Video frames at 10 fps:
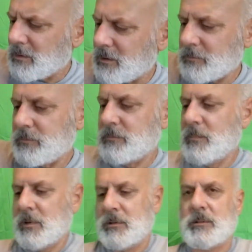Yep.
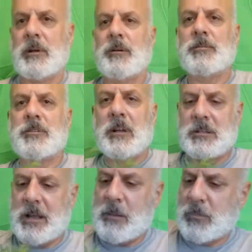So here's an
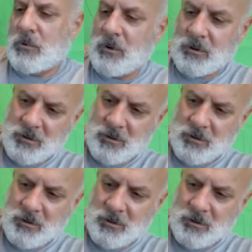example.